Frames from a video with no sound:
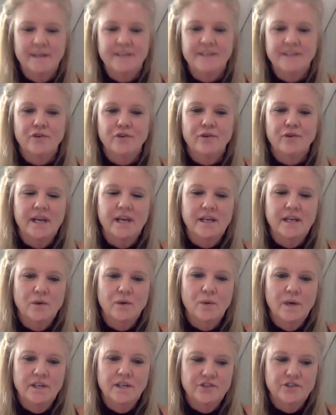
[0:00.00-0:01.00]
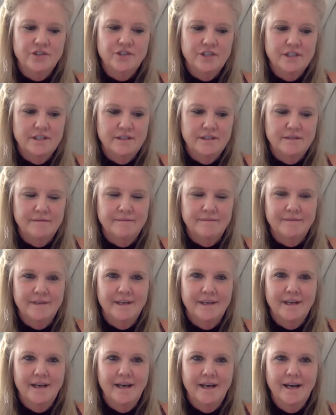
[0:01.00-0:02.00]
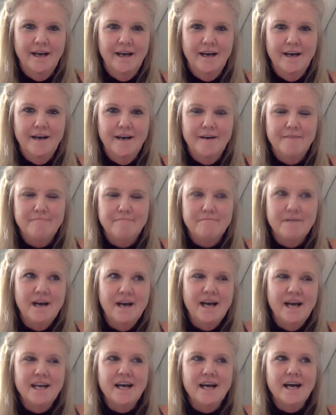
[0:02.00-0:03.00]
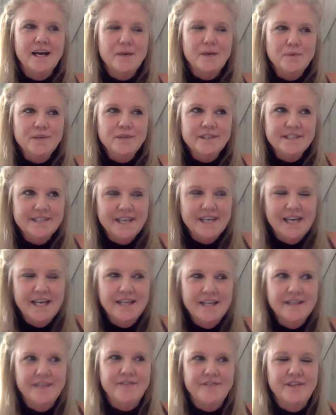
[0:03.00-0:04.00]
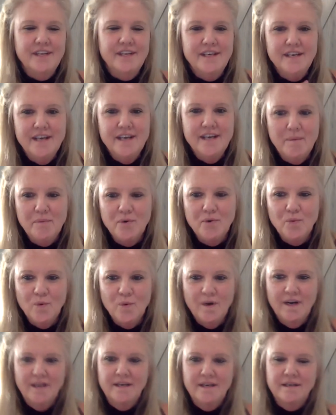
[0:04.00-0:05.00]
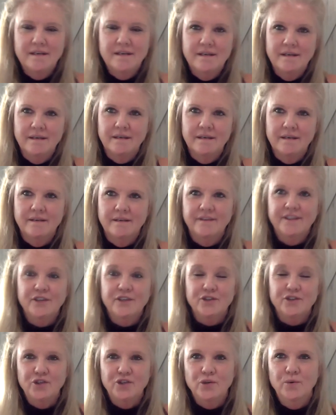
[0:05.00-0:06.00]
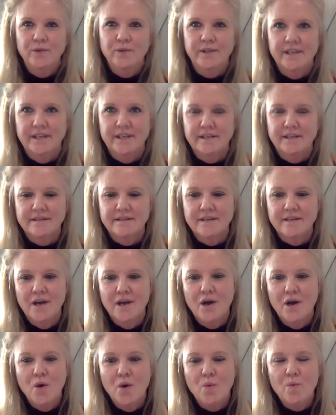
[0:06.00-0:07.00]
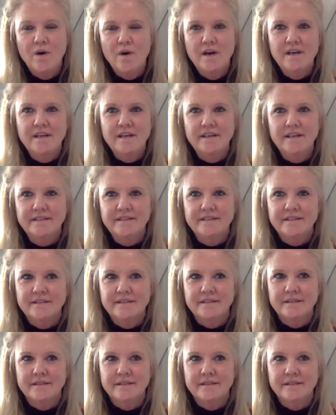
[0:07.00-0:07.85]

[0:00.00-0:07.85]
a great question. And I would say that the number one, there's 2 things. One is